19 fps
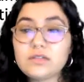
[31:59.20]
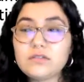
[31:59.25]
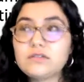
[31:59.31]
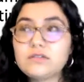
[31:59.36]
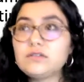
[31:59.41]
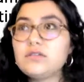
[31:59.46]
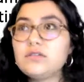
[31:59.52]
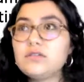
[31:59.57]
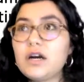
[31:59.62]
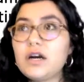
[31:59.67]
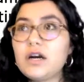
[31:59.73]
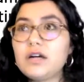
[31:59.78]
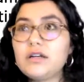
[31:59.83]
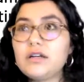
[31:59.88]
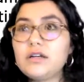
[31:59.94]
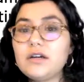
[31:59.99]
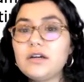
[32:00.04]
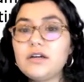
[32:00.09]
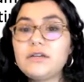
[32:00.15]

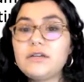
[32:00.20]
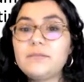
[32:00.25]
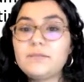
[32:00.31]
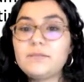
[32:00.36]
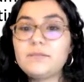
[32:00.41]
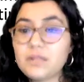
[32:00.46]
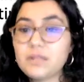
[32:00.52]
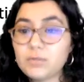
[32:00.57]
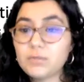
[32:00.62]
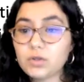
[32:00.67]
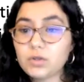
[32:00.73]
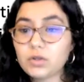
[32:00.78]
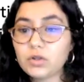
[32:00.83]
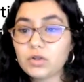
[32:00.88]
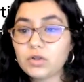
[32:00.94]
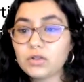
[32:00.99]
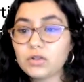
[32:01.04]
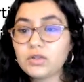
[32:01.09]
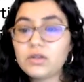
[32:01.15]
young
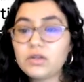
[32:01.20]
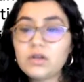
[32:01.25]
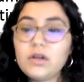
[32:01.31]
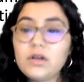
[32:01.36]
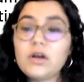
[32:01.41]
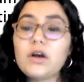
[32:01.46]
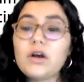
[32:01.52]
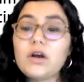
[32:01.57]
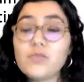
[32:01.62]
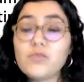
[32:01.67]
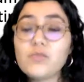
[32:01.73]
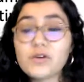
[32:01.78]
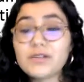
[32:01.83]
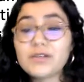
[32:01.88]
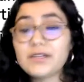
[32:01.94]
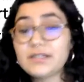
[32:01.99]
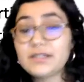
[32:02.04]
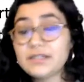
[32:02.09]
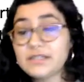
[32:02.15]
people are more
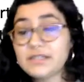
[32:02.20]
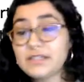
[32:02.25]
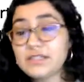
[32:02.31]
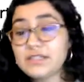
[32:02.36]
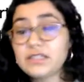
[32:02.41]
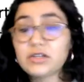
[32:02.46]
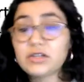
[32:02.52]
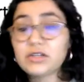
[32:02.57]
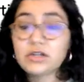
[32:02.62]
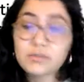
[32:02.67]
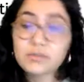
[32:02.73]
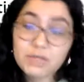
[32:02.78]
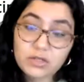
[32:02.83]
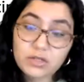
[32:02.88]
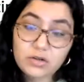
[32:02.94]
likely to commit